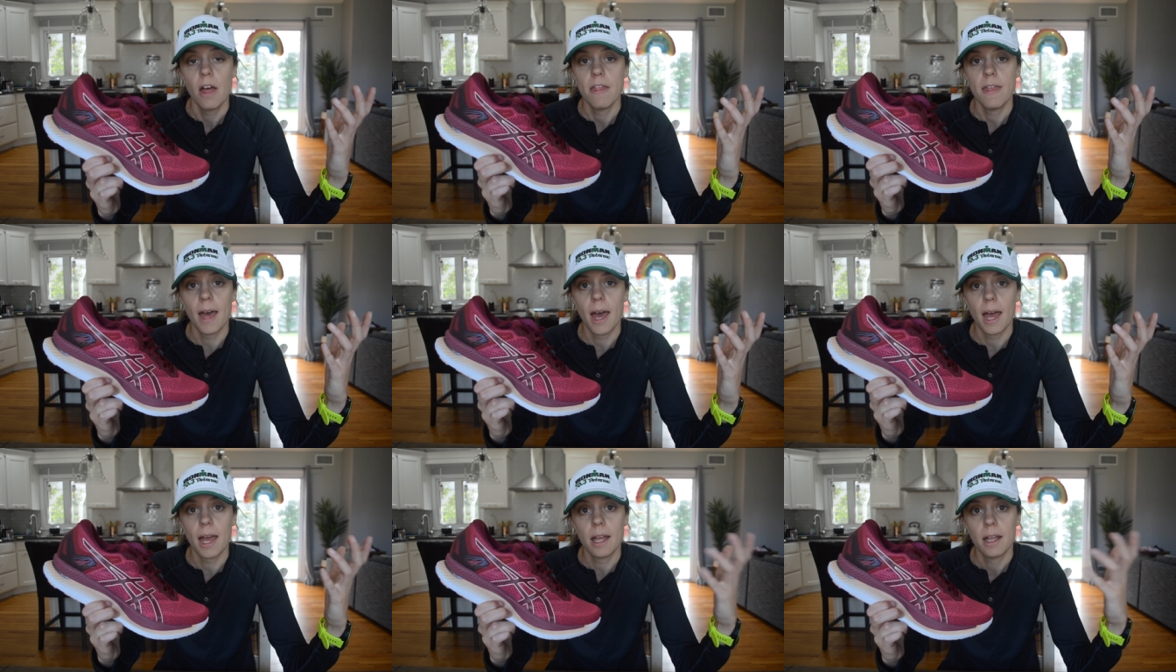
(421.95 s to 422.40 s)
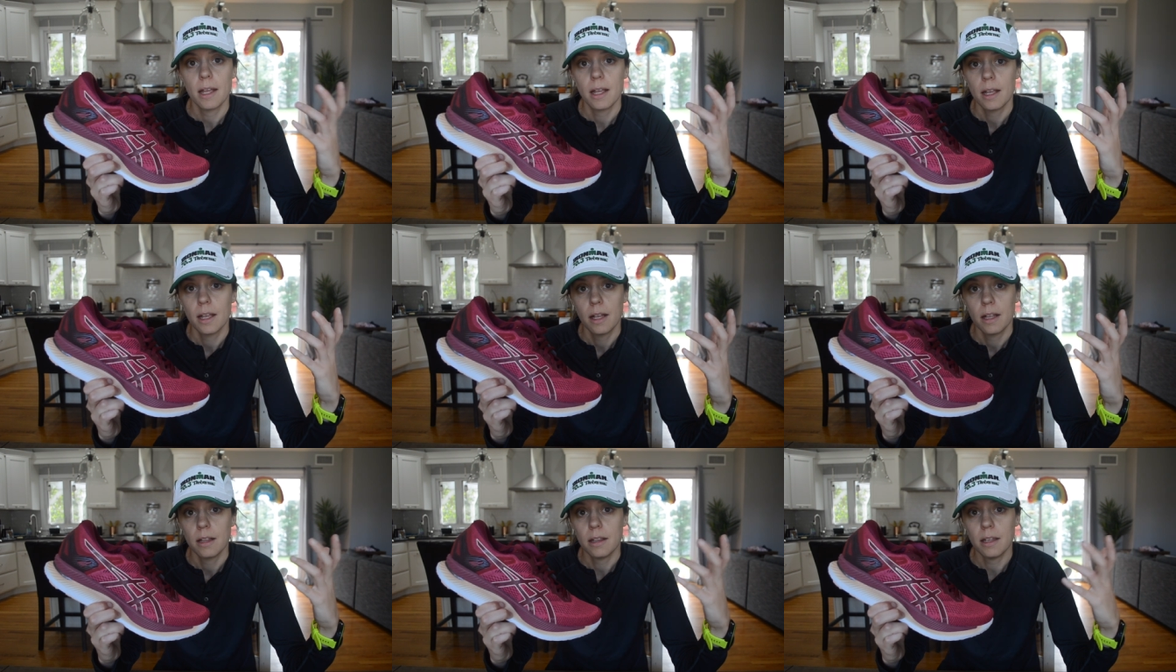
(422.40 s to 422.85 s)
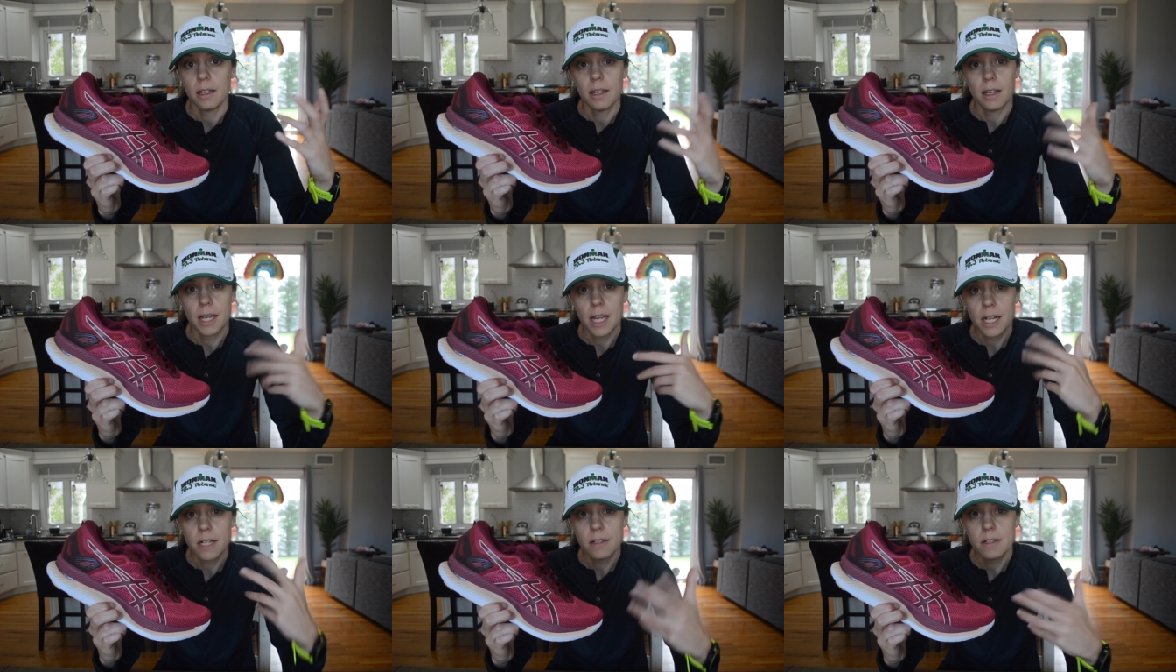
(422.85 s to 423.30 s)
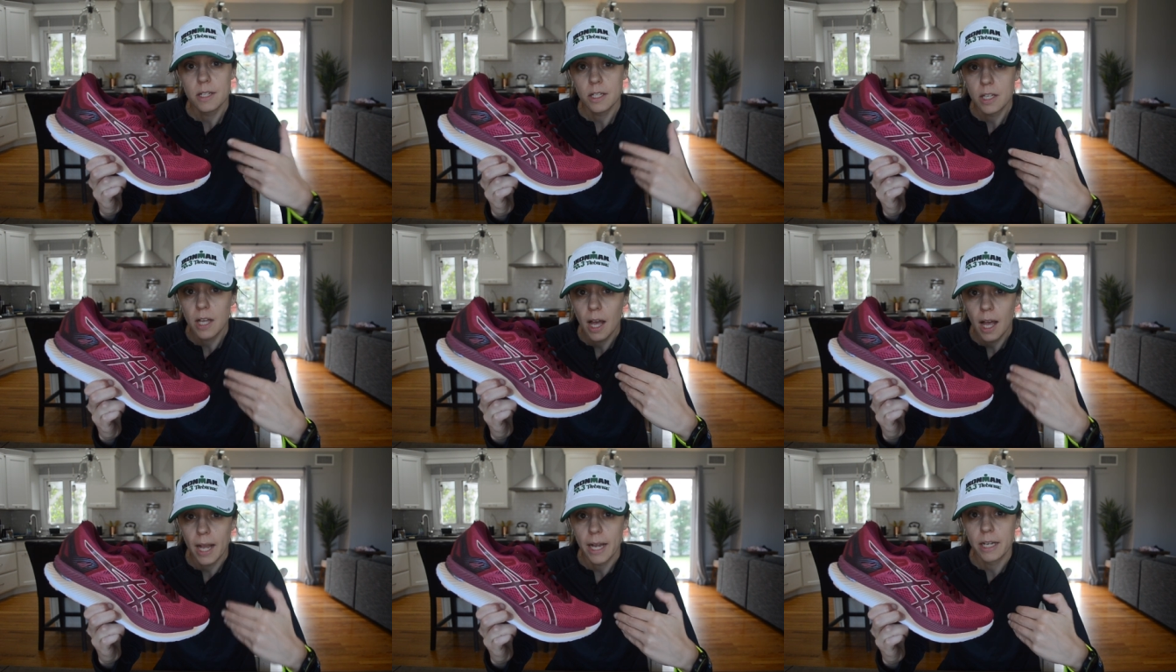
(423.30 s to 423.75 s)
that needs to
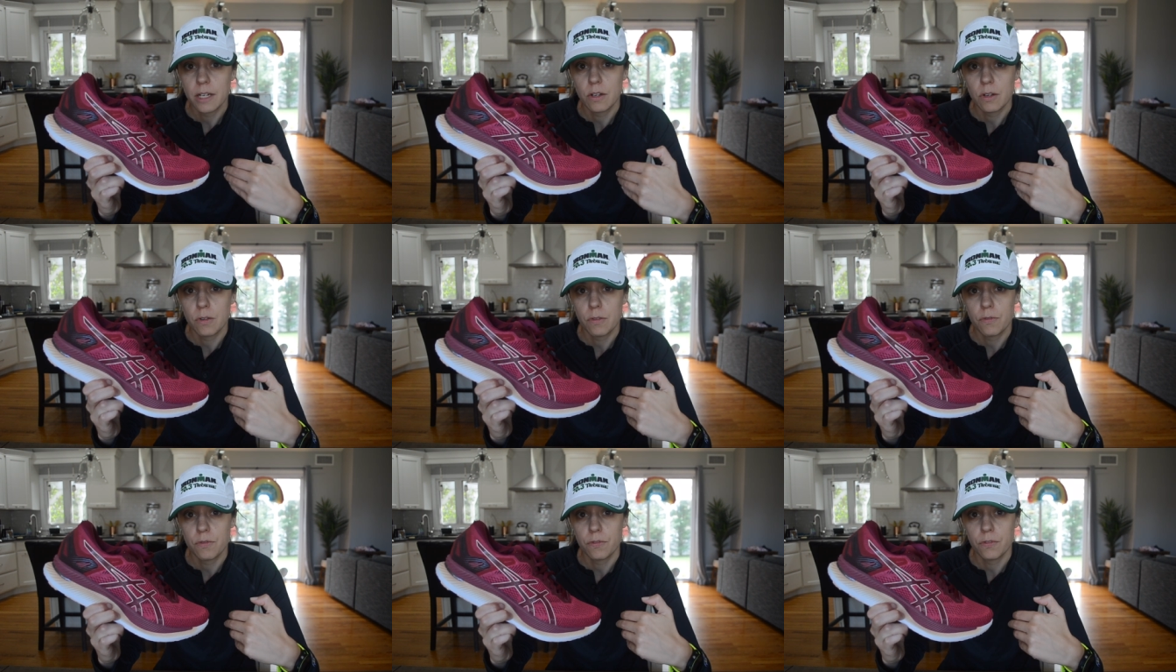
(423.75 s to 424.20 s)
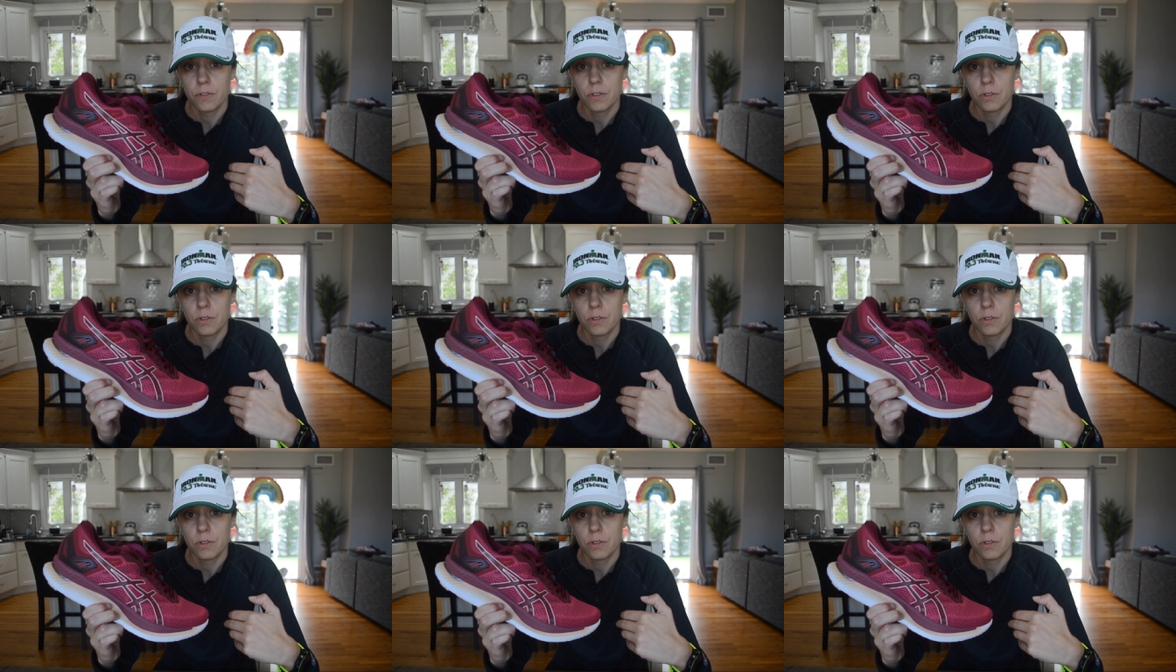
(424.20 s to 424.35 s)
kind of